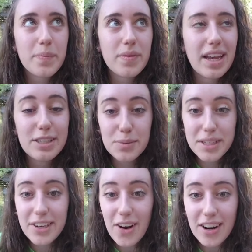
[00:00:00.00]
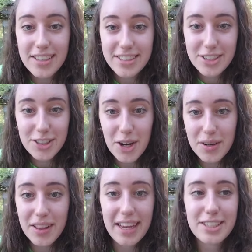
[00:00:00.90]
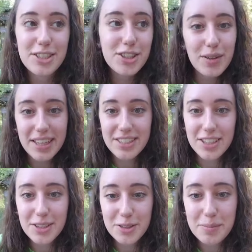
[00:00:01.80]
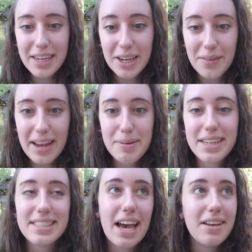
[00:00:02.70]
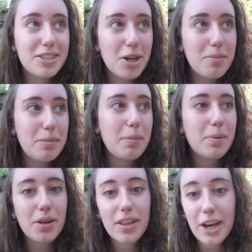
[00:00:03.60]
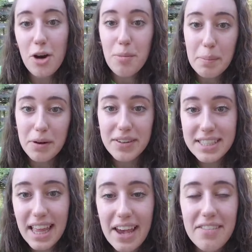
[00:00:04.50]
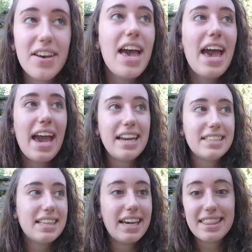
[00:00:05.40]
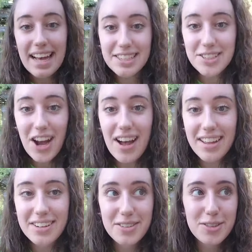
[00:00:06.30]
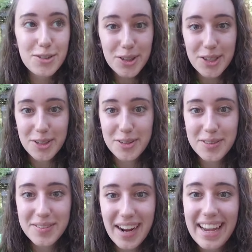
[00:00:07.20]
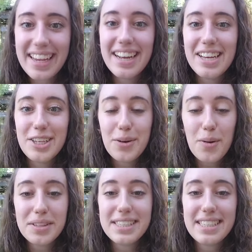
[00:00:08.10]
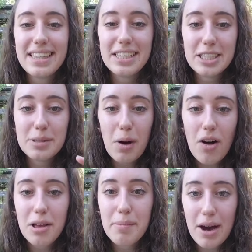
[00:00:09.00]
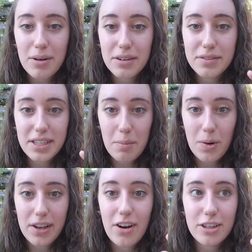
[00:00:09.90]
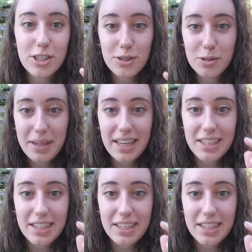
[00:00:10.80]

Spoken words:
It's really hard to show things on social media, right? Because so many people are like, oh, my perfect life, and it's like, that's not true, right? You only see this small amount of someone on social media.